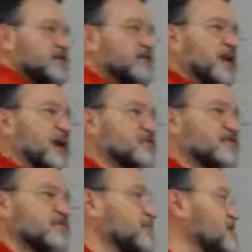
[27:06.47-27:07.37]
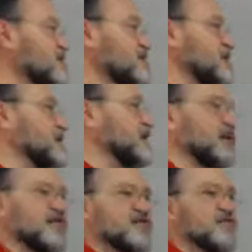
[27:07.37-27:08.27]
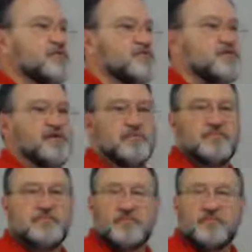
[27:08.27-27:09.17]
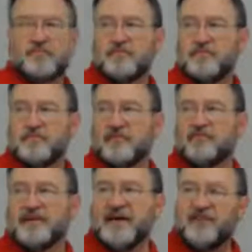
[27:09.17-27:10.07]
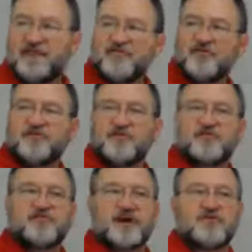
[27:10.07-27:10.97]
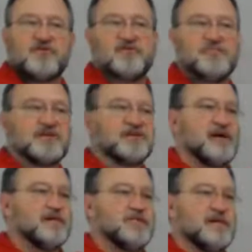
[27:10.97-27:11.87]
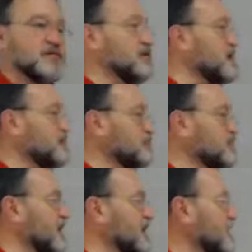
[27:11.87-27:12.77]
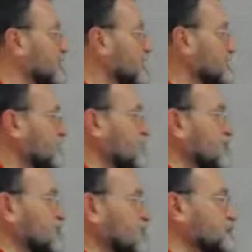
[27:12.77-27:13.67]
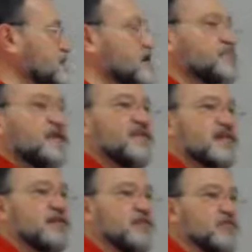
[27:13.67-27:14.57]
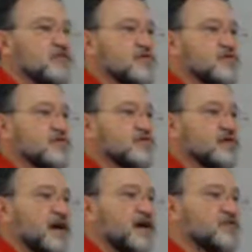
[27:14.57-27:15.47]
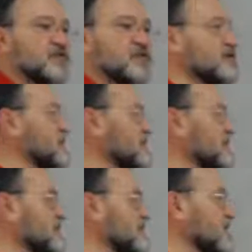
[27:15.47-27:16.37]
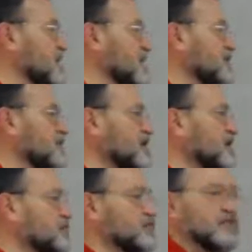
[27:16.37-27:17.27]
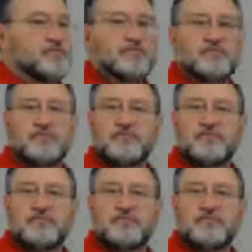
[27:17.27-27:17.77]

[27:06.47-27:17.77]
considering acids and bases, I'm not going to consider the sodium. Right now, that's just a distraction. So I'm going to line through that. I'm going to look for something that loses a hydrogen and something that gains a hydrogen.